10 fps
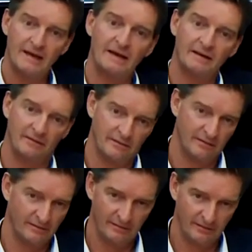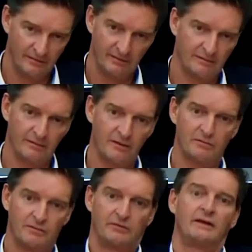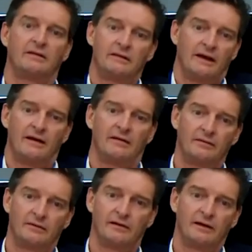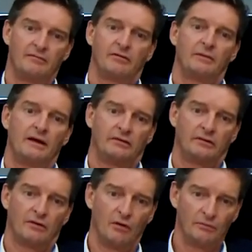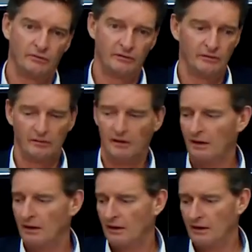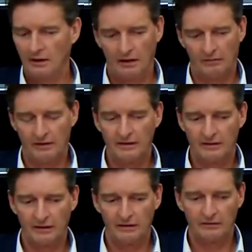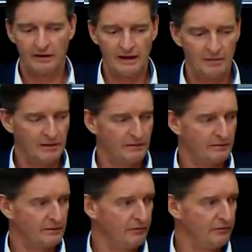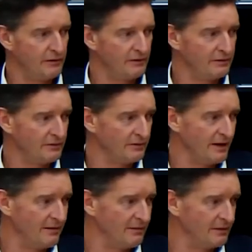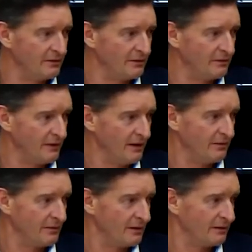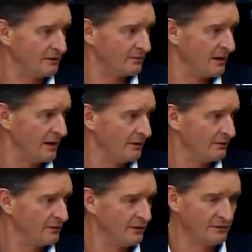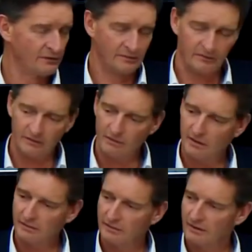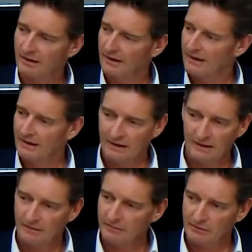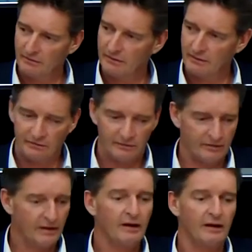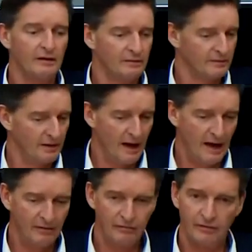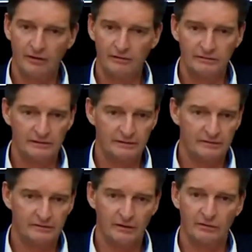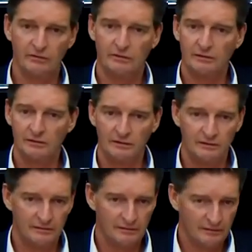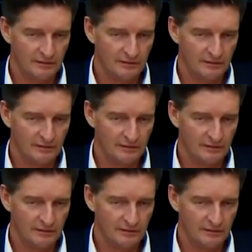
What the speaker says: get it. It's not sit there until information comes to you. I think it's a little bit difficult today with, if I look at my sons and so on, with this iPhone and social